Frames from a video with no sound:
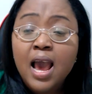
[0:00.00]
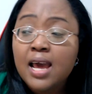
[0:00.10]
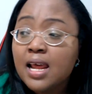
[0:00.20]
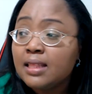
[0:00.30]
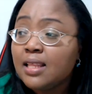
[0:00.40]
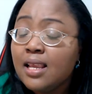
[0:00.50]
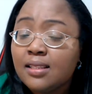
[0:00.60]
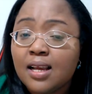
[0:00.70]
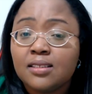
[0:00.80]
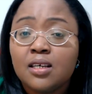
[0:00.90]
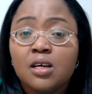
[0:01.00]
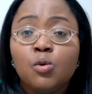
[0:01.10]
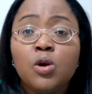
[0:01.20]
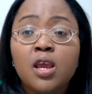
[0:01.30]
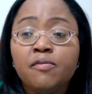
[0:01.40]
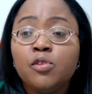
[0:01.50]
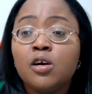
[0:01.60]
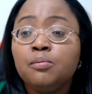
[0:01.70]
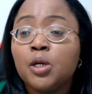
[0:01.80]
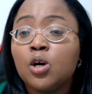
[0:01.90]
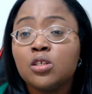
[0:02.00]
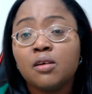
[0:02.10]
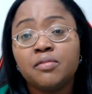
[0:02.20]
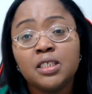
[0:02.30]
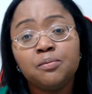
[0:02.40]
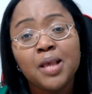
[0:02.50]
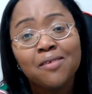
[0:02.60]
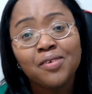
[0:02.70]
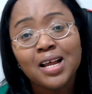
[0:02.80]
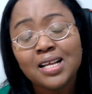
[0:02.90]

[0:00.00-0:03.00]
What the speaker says: And I think that if not because of this Biafra